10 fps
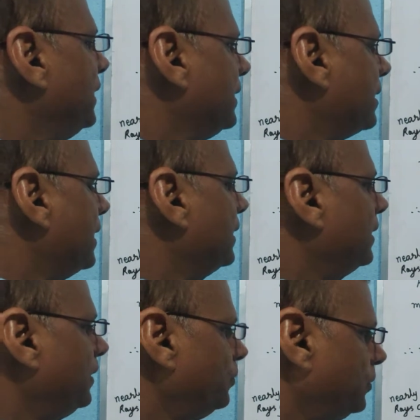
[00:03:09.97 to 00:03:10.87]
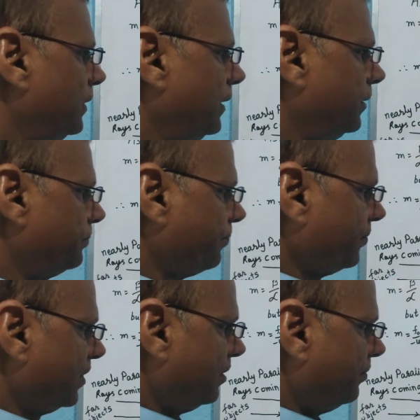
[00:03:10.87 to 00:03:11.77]
the triangle, you see,
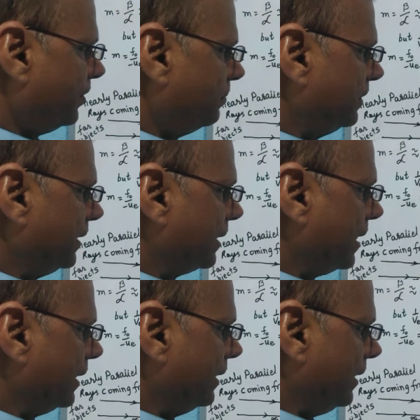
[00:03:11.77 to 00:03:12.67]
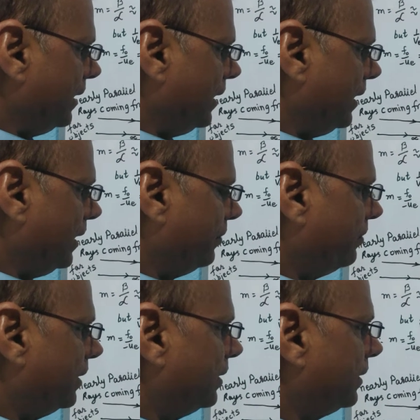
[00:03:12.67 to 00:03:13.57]
from the triangle
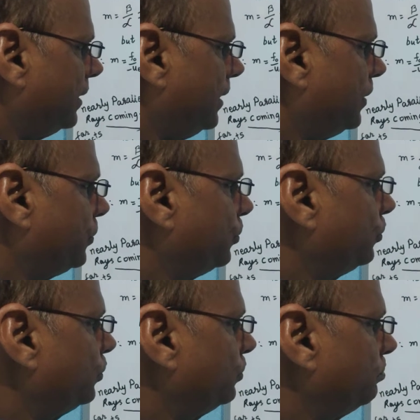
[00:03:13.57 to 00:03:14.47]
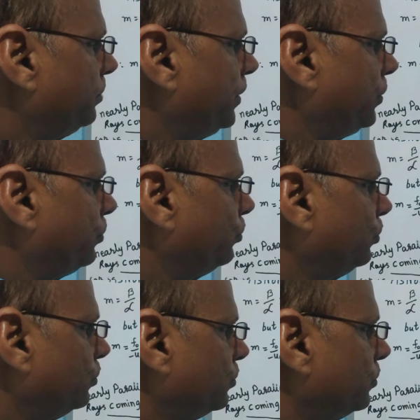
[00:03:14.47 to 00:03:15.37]
A1 A2 B2
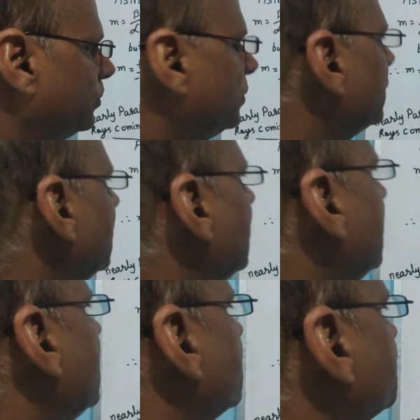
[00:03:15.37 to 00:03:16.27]
E,